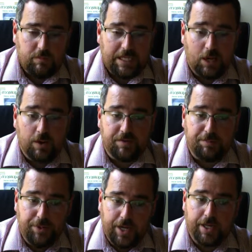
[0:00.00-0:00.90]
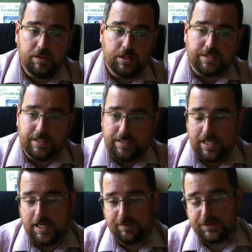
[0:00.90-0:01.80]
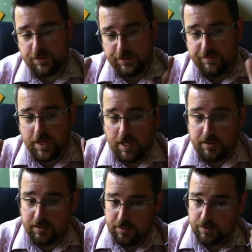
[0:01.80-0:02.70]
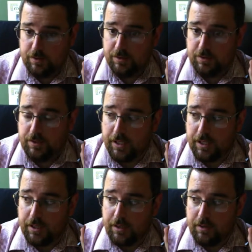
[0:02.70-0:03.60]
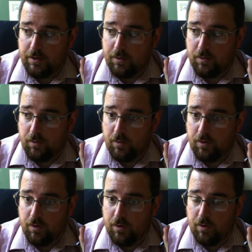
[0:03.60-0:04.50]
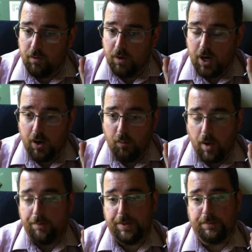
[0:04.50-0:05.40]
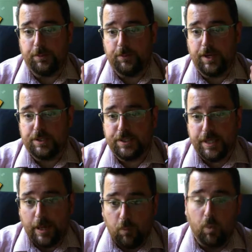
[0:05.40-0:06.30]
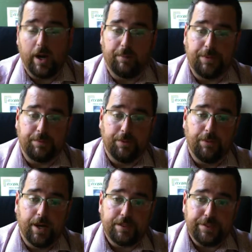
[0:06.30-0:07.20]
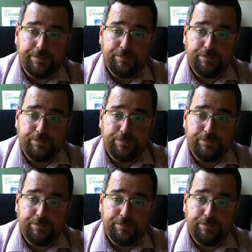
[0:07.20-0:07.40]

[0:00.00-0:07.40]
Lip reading: However, PUT looks at time. So you've got the what people are watching and where people are watching.